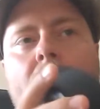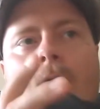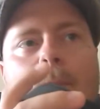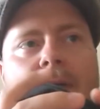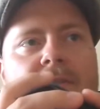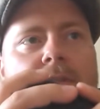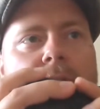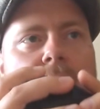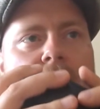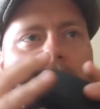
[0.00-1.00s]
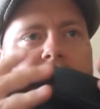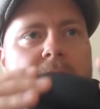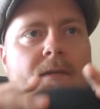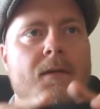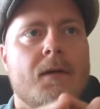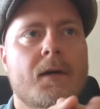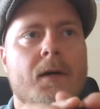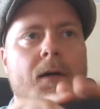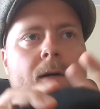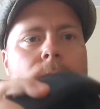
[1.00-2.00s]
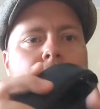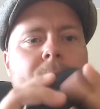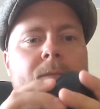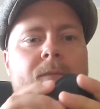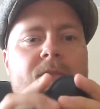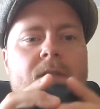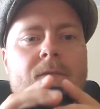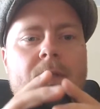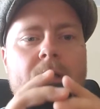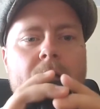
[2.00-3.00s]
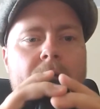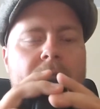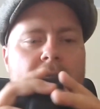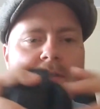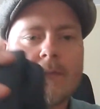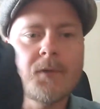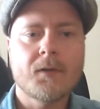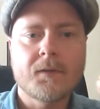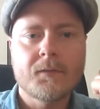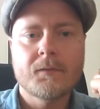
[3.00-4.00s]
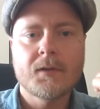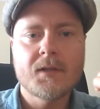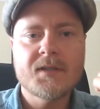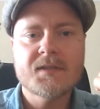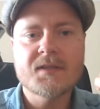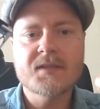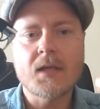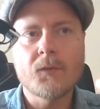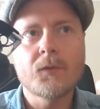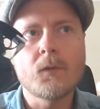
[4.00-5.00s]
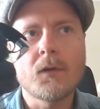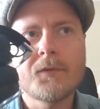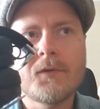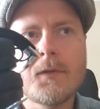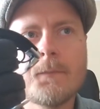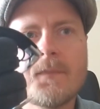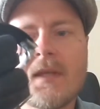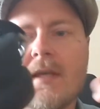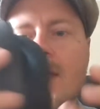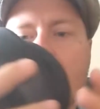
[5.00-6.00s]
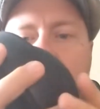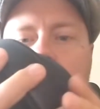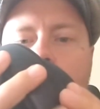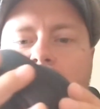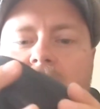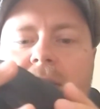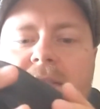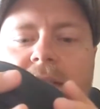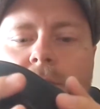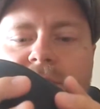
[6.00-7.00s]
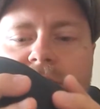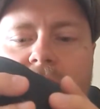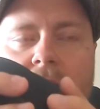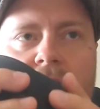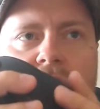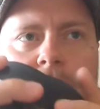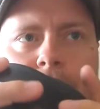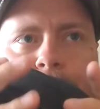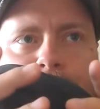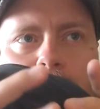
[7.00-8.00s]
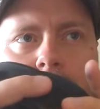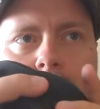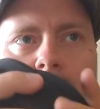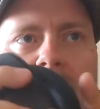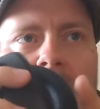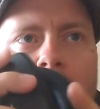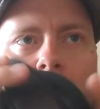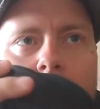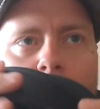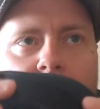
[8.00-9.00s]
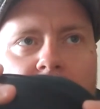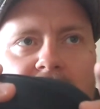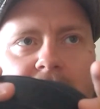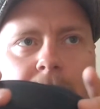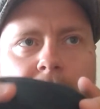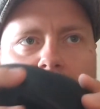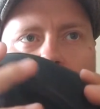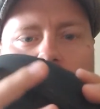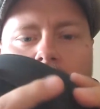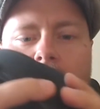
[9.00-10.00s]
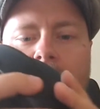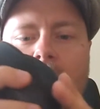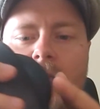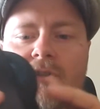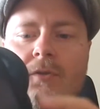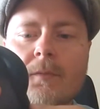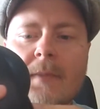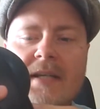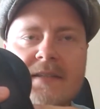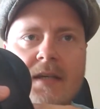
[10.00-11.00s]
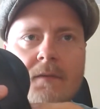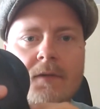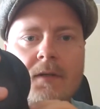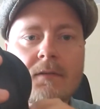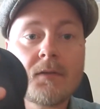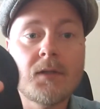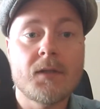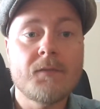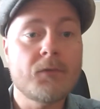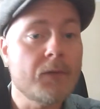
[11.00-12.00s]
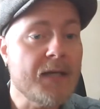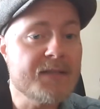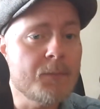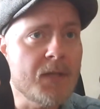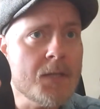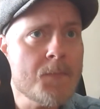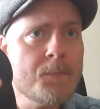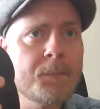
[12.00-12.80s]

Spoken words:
I will mention is something I touched upon. It's the sound quality. It's a big sound stage with this. They are too bass heavy, if you ask me.